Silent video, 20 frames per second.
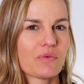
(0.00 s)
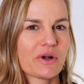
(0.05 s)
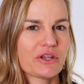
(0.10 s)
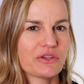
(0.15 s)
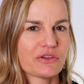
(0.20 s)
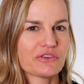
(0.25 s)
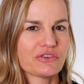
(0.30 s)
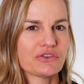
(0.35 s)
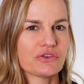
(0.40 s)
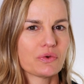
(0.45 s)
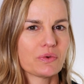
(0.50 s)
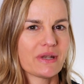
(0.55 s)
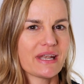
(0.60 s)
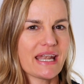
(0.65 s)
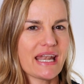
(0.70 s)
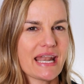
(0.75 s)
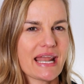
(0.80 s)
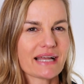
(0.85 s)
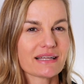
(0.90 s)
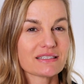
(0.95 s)
What you could do
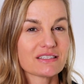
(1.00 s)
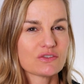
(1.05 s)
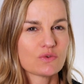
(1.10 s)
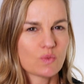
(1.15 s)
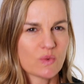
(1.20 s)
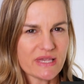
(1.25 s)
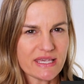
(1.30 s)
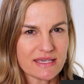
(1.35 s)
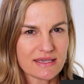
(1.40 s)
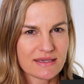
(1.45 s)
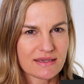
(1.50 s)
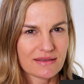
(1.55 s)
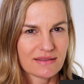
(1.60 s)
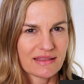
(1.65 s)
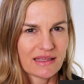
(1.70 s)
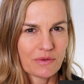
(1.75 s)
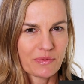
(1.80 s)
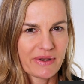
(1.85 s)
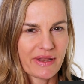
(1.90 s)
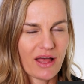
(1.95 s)
next week
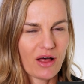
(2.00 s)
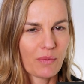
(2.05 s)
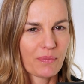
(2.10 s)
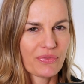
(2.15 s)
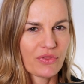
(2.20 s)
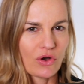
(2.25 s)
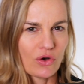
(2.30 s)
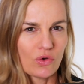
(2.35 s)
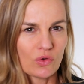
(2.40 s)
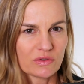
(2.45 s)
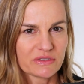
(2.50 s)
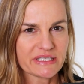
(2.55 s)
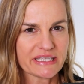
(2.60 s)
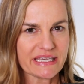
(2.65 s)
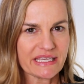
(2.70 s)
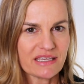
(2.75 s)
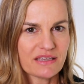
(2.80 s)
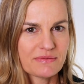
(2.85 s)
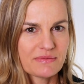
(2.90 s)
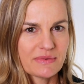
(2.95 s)
that would help the whole
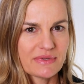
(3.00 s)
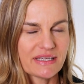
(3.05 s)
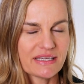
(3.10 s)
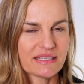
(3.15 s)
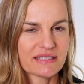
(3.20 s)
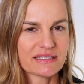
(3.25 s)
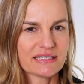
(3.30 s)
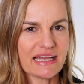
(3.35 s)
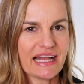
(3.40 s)
team is